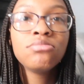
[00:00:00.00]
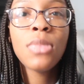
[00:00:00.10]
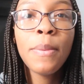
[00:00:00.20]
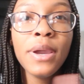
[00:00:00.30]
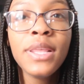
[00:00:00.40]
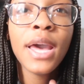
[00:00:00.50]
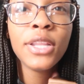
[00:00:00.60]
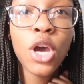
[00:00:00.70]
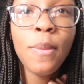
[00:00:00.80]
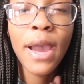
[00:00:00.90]
apparently I have
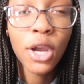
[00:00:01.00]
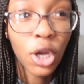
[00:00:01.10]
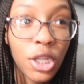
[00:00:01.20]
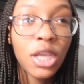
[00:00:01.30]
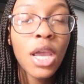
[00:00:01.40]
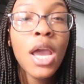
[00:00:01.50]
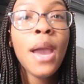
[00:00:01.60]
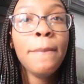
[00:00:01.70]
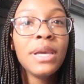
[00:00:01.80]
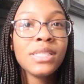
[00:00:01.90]
to go back early
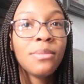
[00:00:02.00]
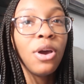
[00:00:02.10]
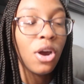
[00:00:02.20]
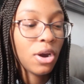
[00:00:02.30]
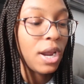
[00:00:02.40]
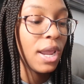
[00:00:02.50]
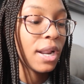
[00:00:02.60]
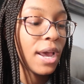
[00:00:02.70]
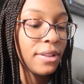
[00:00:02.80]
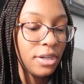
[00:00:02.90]
because I'm an RA
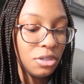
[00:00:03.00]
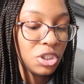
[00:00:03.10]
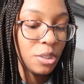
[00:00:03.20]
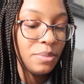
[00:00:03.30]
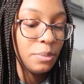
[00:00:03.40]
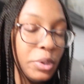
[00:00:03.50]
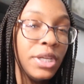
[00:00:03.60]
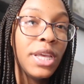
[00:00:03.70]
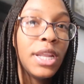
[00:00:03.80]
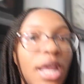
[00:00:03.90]
and I have to go check people
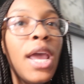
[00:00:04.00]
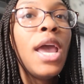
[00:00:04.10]
in,